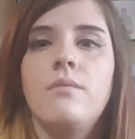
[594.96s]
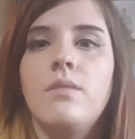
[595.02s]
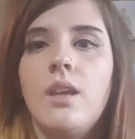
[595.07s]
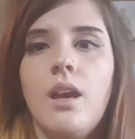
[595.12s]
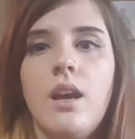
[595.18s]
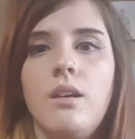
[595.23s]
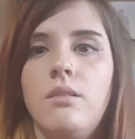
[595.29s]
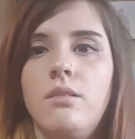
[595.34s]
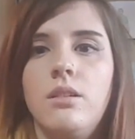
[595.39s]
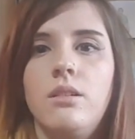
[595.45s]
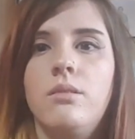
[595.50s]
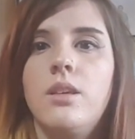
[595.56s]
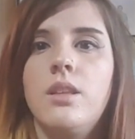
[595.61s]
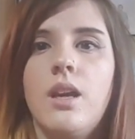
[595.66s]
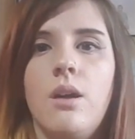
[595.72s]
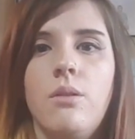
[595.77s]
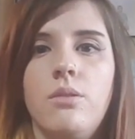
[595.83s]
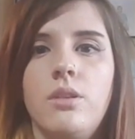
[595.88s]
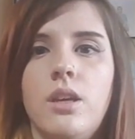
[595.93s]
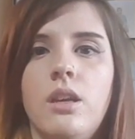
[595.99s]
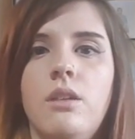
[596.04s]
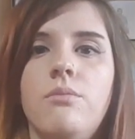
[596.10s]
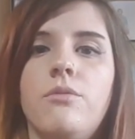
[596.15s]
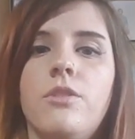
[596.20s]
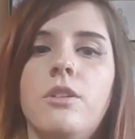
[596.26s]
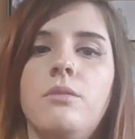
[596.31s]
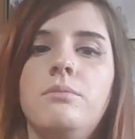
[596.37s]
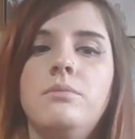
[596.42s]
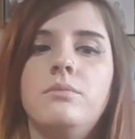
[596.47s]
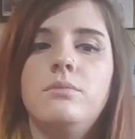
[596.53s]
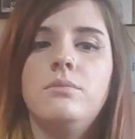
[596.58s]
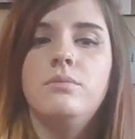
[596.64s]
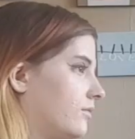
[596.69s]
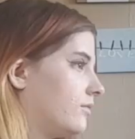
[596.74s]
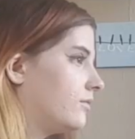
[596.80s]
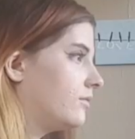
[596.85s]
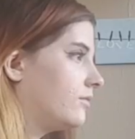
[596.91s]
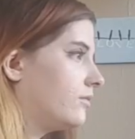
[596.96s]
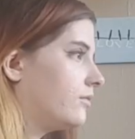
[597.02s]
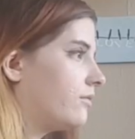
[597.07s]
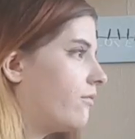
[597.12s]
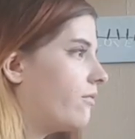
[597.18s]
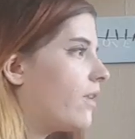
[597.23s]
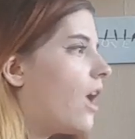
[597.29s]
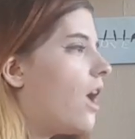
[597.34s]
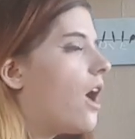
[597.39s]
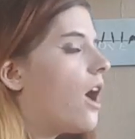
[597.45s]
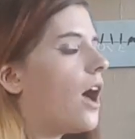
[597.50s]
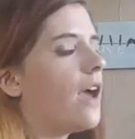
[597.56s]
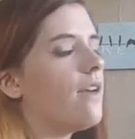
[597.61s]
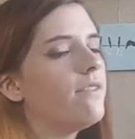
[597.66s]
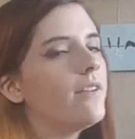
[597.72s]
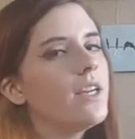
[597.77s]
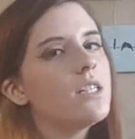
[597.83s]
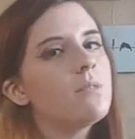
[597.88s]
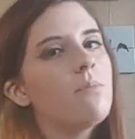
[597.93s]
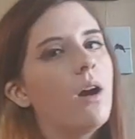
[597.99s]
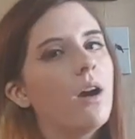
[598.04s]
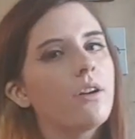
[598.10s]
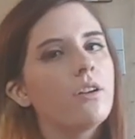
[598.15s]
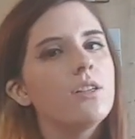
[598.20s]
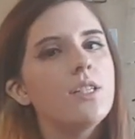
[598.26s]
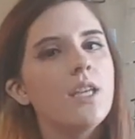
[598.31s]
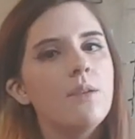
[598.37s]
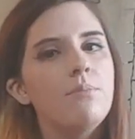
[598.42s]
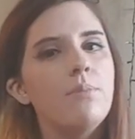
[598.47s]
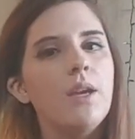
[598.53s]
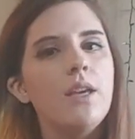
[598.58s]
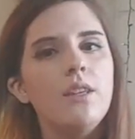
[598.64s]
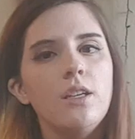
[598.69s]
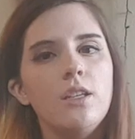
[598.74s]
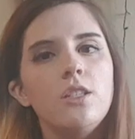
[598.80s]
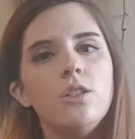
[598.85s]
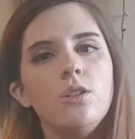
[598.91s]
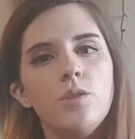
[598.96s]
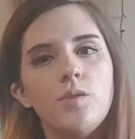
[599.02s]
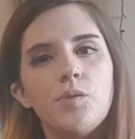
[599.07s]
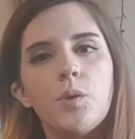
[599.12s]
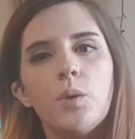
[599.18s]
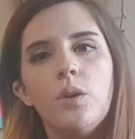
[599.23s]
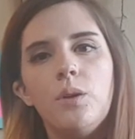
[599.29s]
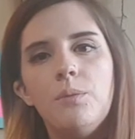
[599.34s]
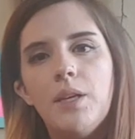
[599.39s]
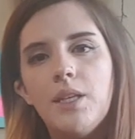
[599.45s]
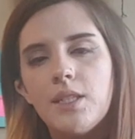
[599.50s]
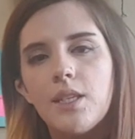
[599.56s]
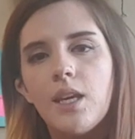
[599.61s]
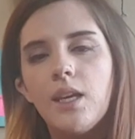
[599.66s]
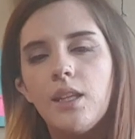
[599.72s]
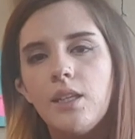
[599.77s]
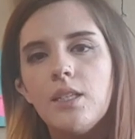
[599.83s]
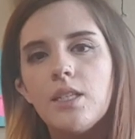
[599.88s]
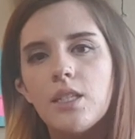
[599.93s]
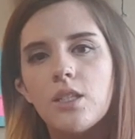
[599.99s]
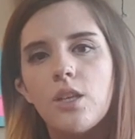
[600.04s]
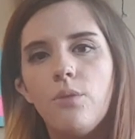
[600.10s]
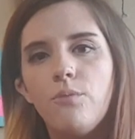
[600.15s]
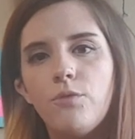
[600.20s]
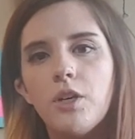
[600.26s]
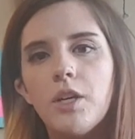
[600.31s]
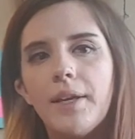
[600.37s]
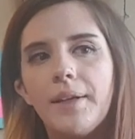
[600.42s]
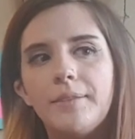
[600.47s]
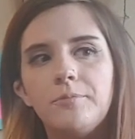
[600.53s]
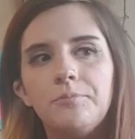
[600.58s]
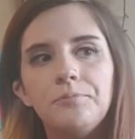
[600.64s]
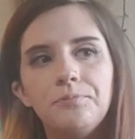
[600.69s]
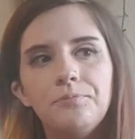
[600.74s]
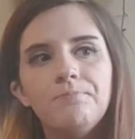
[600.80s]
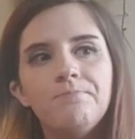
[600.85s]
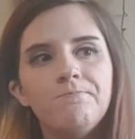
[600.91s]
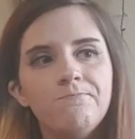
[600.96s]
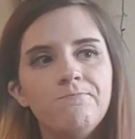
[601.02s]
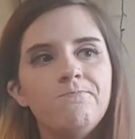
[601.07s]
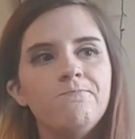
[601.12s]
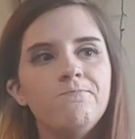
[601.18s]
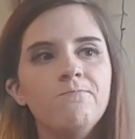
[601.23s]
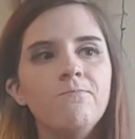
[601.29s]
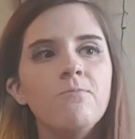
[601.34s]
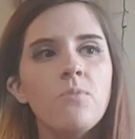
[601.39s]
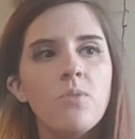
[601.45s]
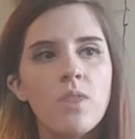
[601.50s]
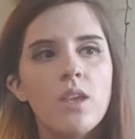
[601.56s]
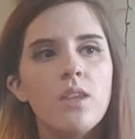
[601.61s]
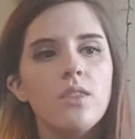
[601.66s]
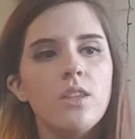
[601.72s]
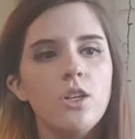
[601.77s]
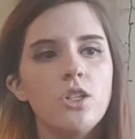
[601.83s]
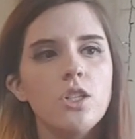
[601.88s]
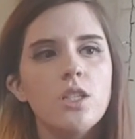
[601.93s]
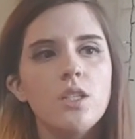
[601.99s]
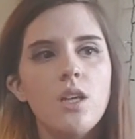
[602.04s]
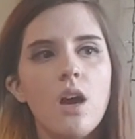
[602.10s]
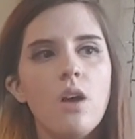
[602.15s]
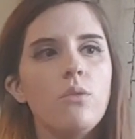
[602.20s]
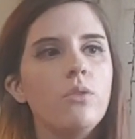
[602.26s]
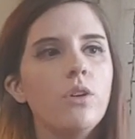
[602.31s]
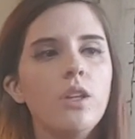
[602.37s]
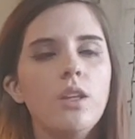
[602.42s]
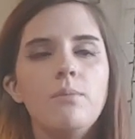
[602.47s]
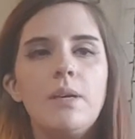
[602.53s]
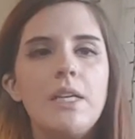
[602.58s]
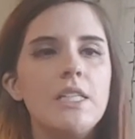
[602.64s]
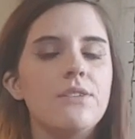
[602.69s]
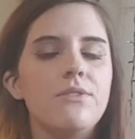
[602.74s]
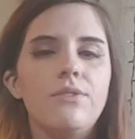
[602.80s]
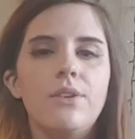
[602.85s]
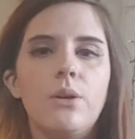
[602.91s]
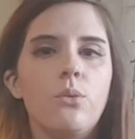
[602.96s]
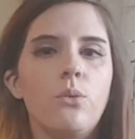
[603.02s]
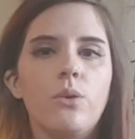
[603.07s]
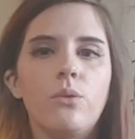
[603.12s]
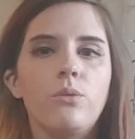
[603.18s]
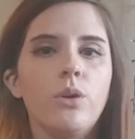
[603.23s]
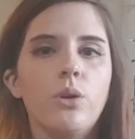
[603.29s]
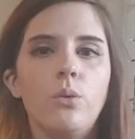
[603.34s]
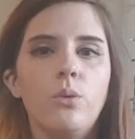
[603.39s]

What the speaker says: I don't know where that one came from. I find modern day bathing suits for women slightly discomforting. They're just not really made to fit real